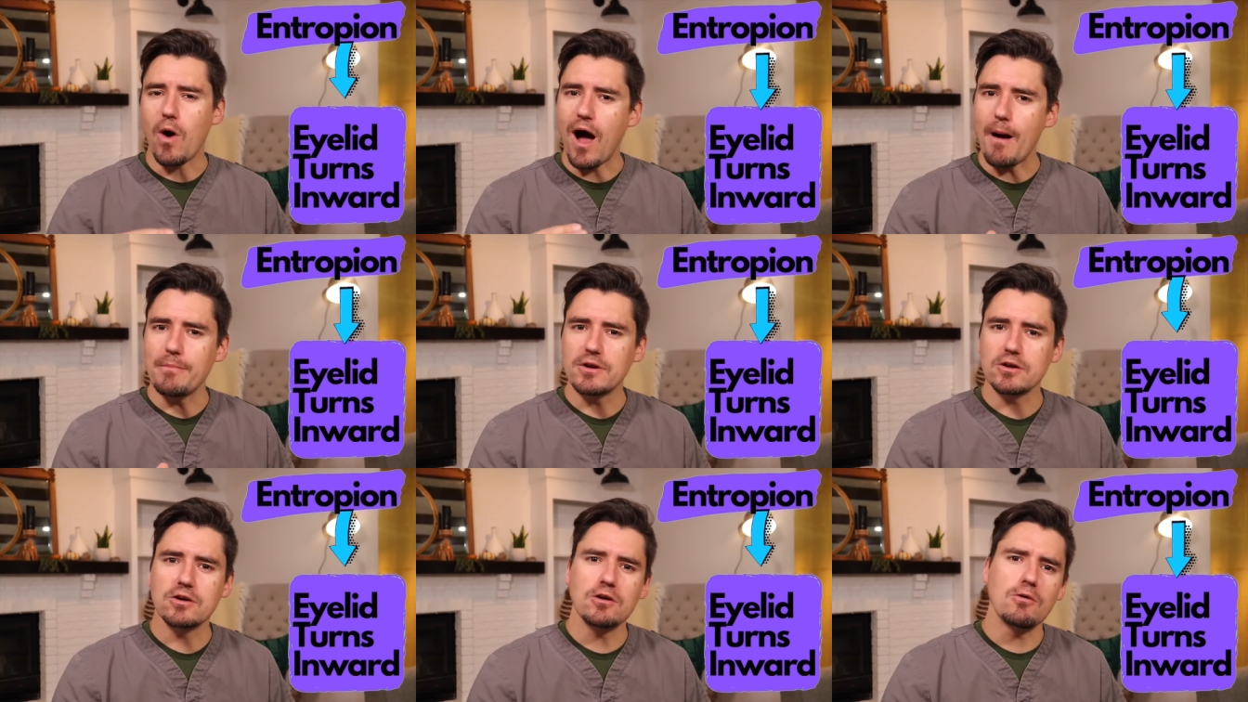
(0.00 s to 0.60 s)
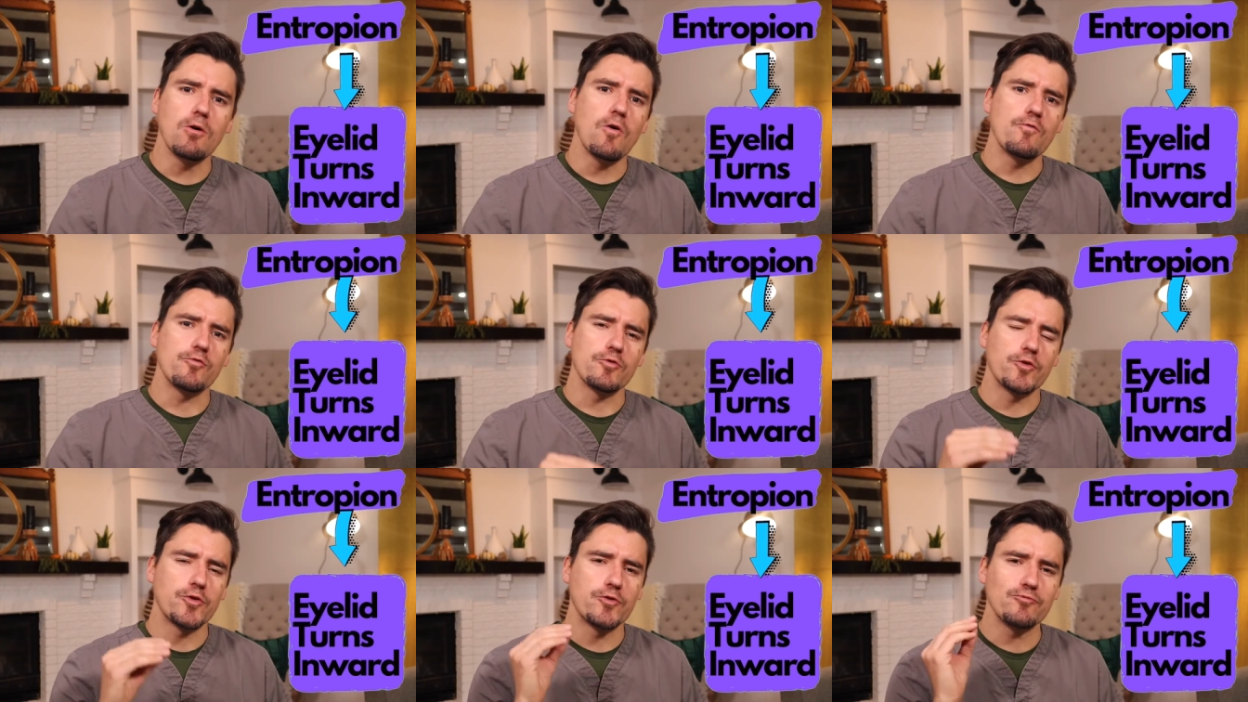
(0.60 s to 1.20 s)
Well, I'm gonna go
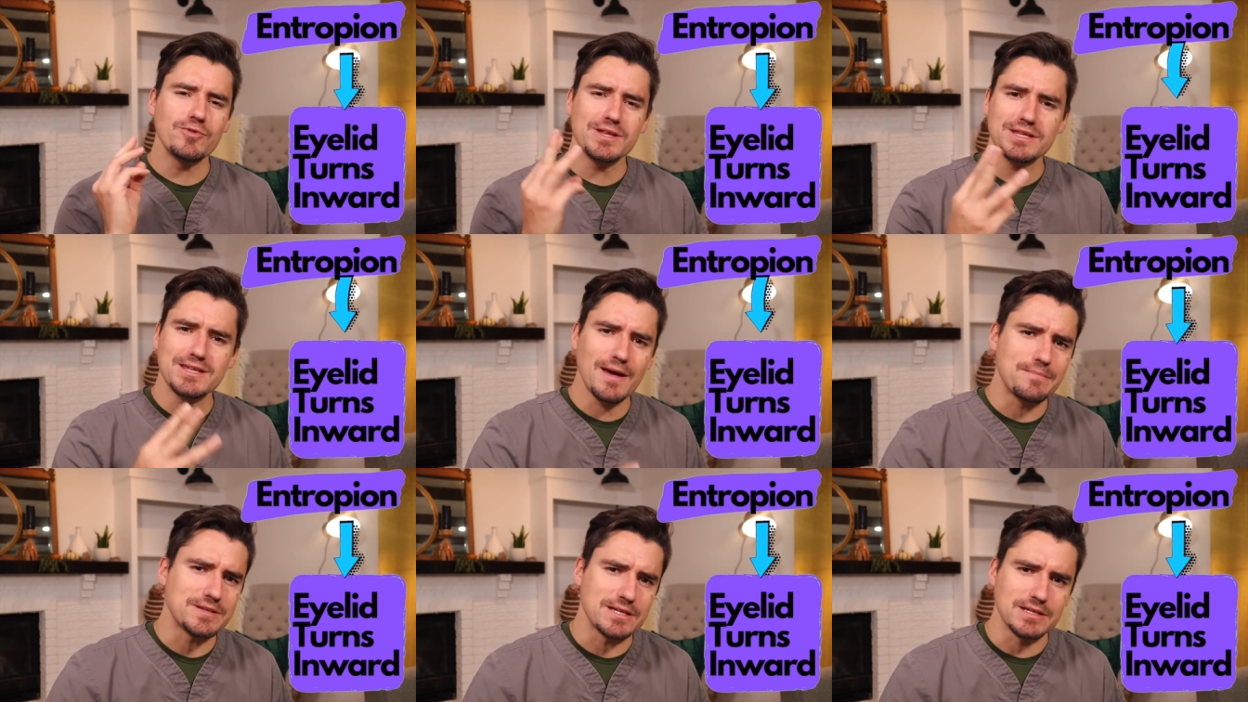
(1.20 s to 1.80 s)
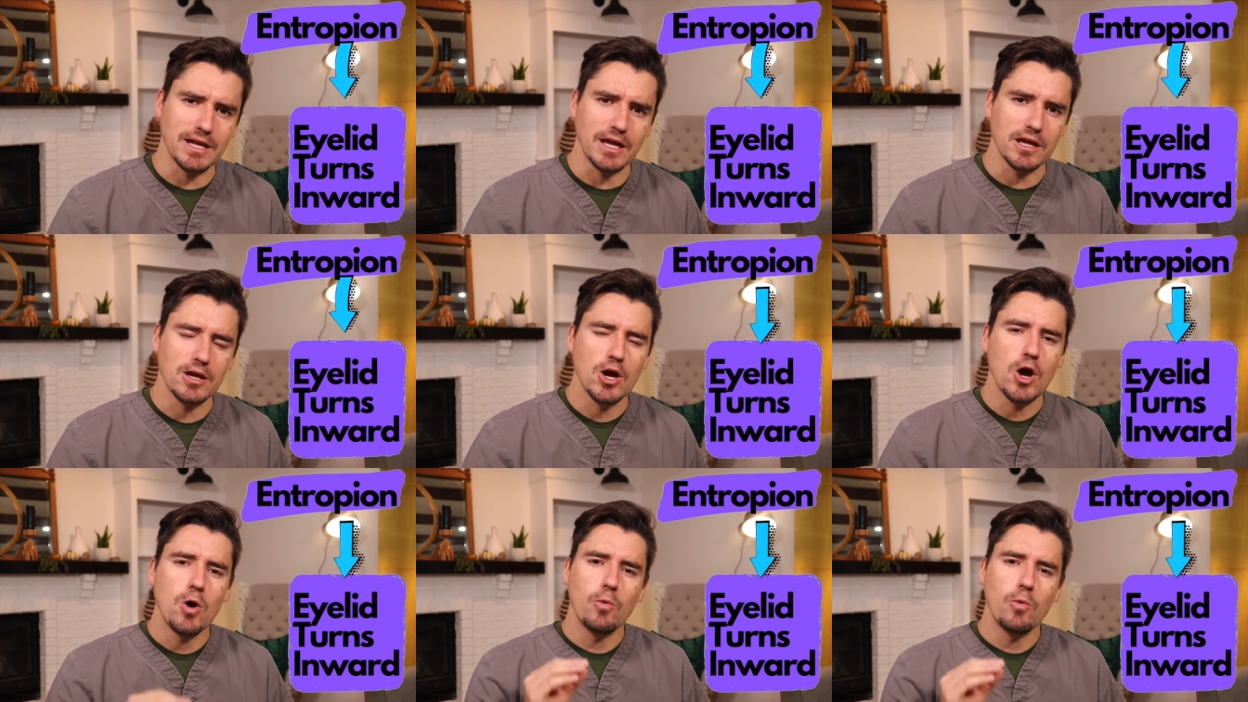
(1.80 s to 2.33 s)
over three steps today.